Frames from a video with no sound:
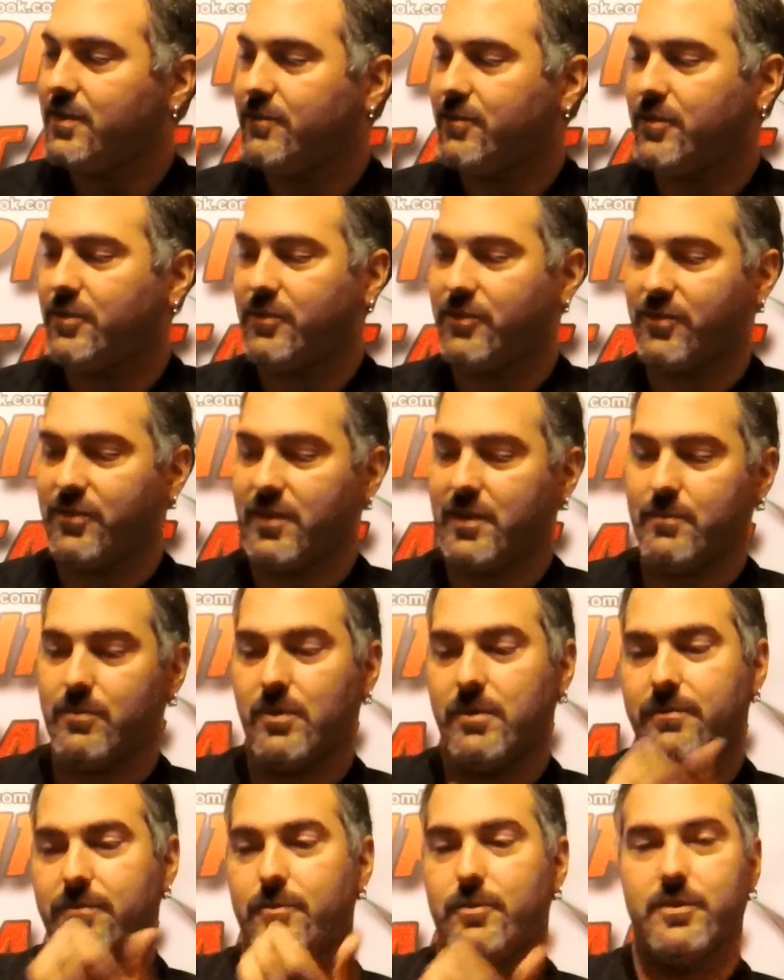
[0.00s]
as you can see,
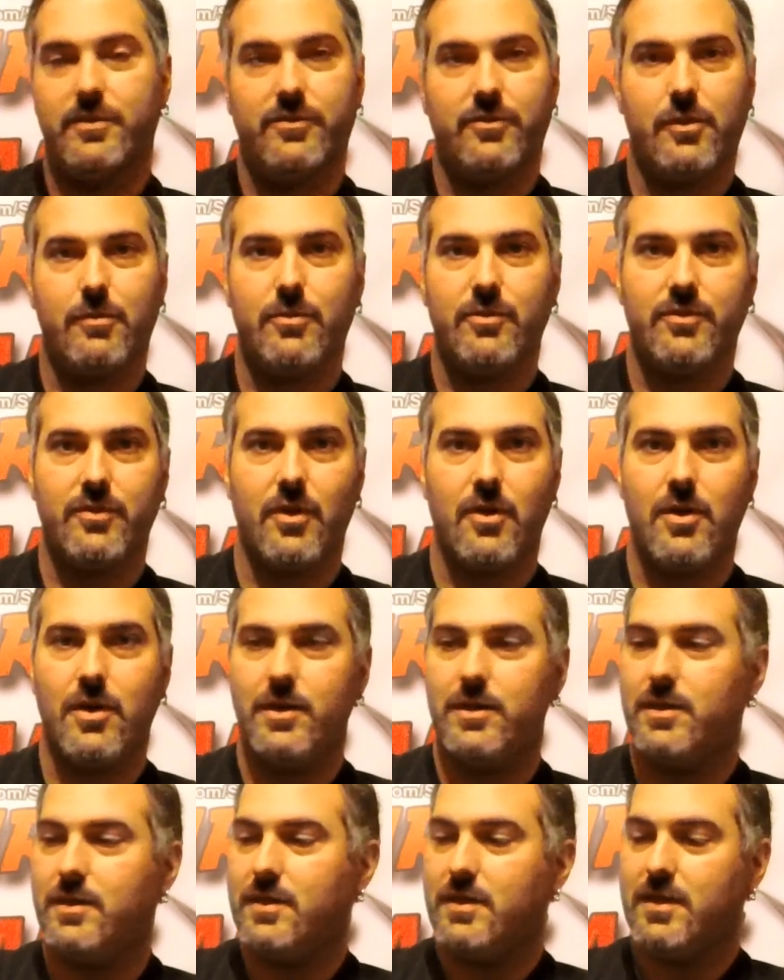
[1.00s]
well, it's almost
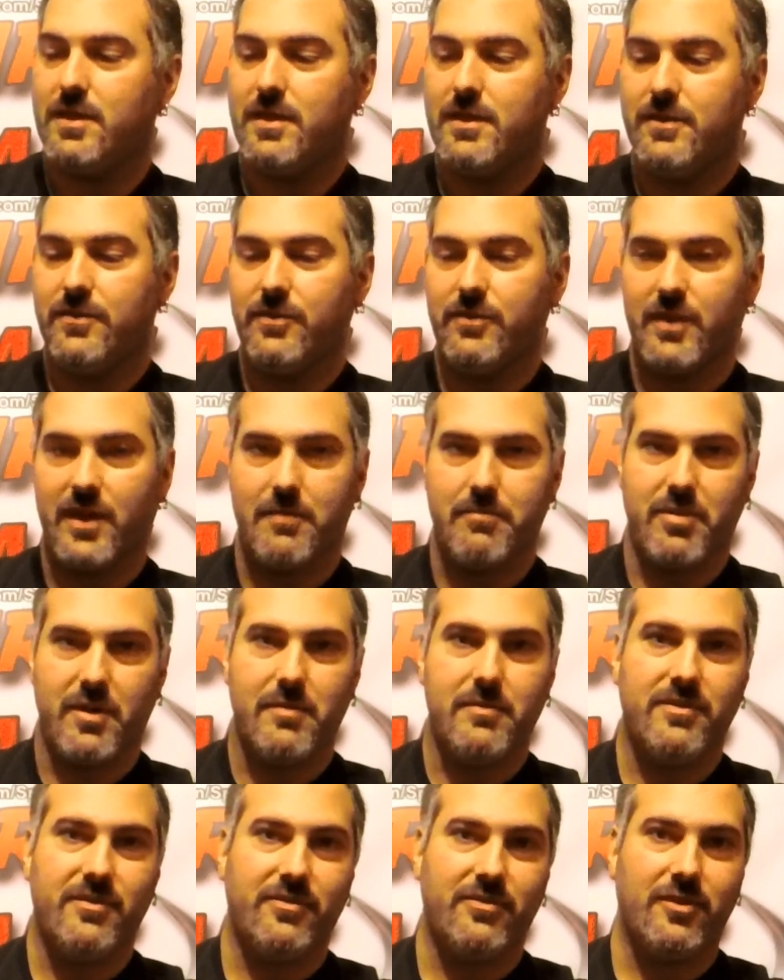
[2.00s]
gone, so I got
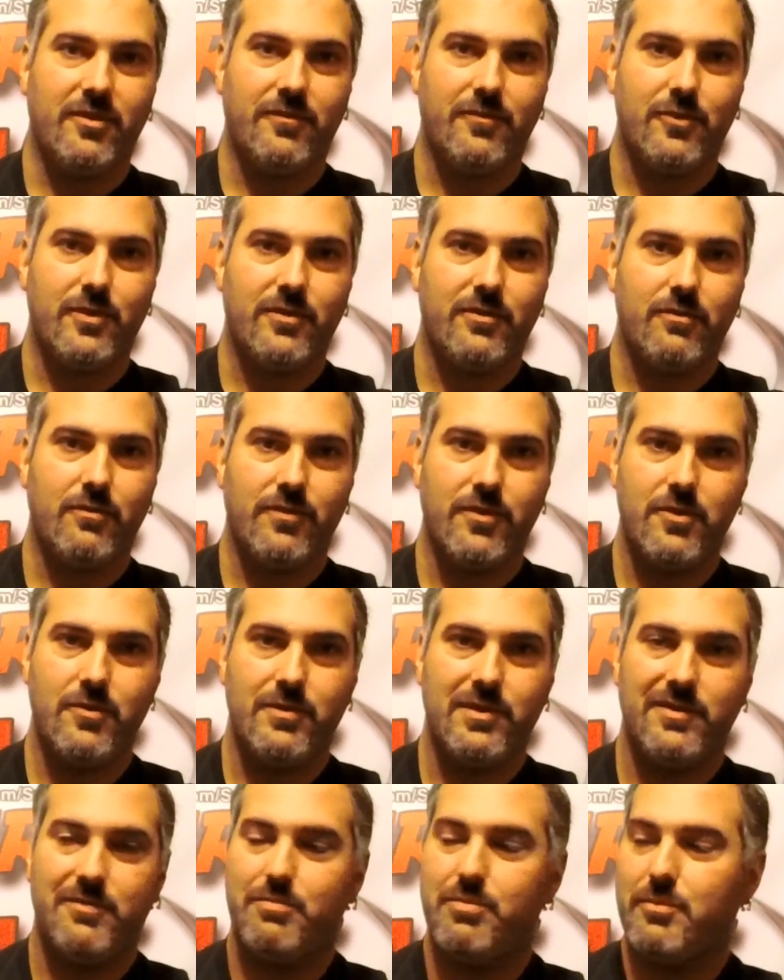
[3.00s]
probably just enough for this
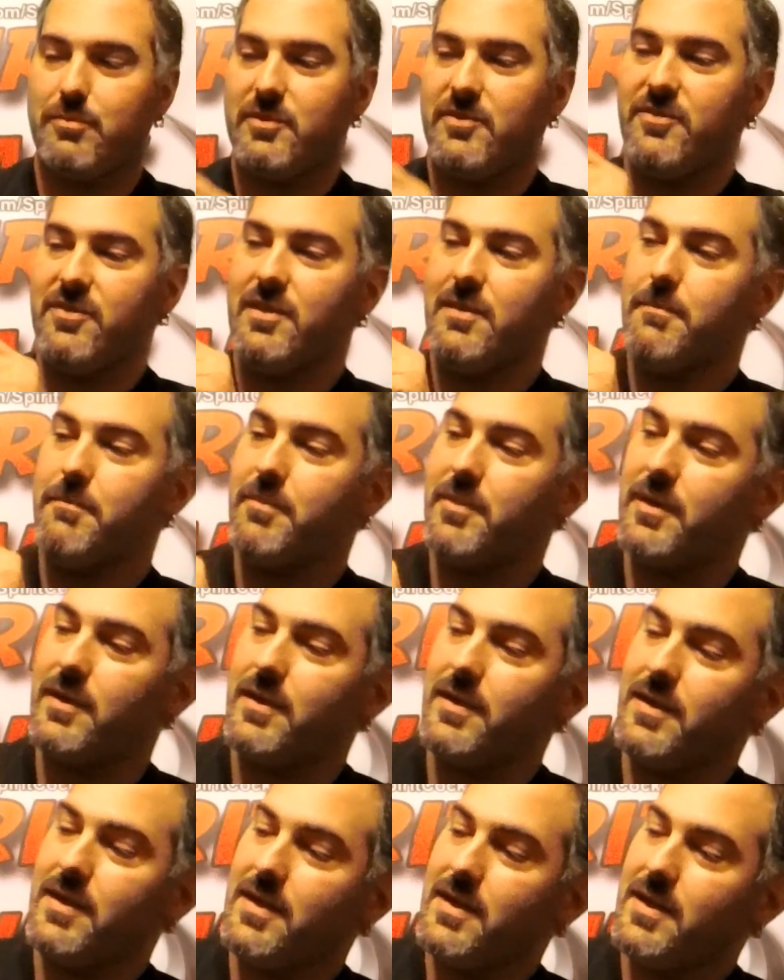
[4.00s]
review. That's pretty much it.
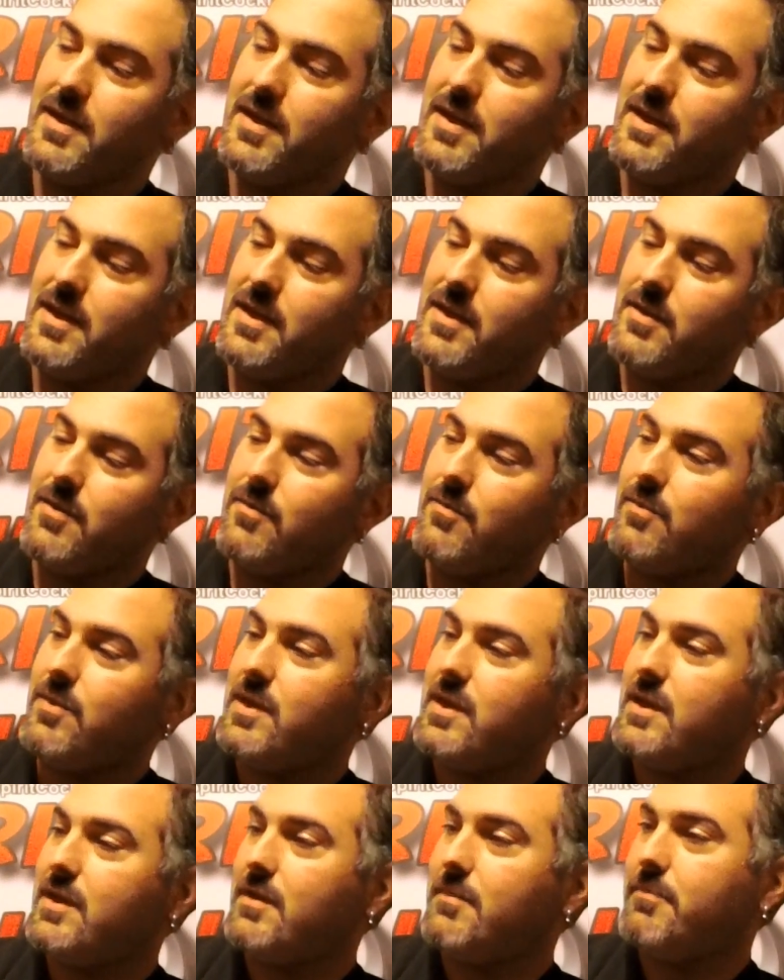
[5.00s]
But
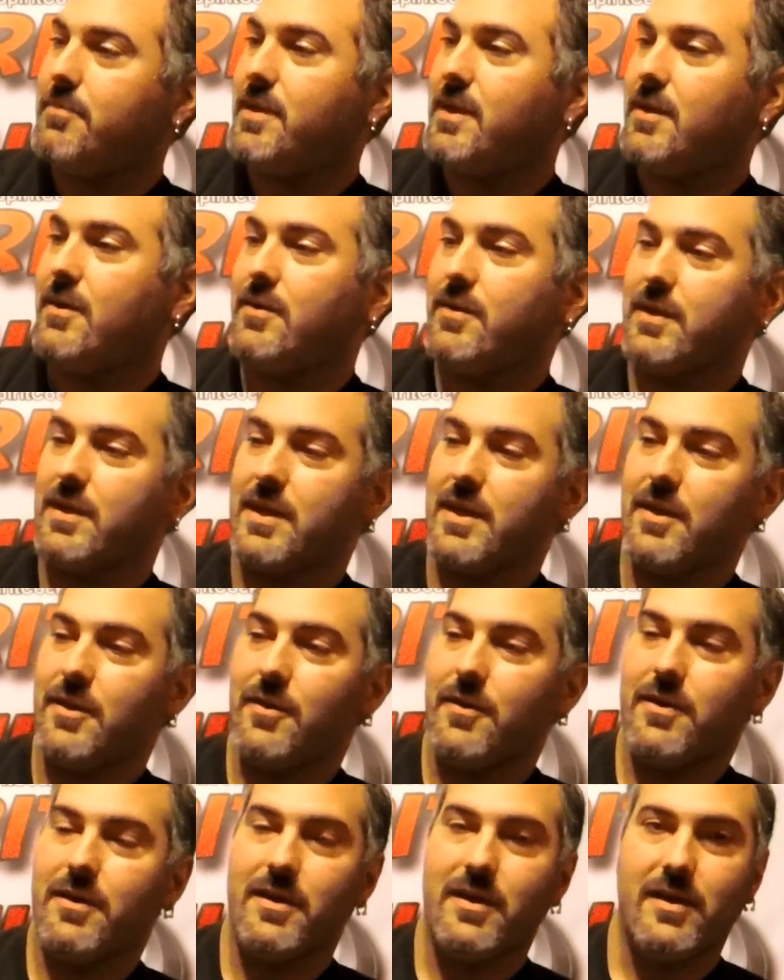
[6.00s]
right about
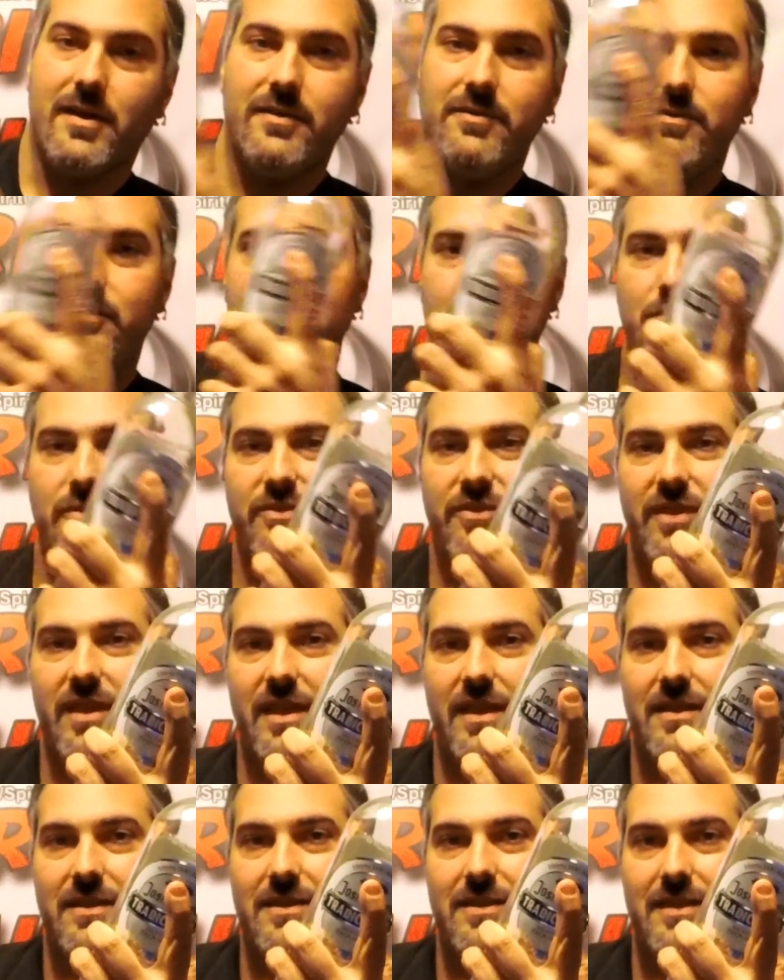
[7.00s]
here,
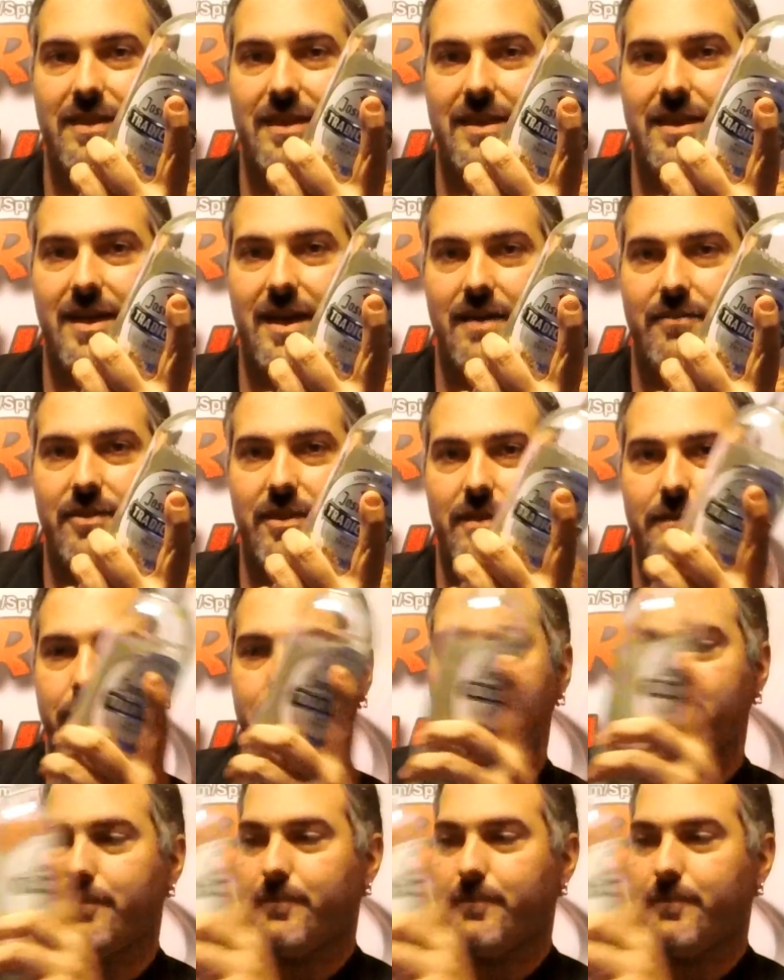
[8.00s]
100% the agave.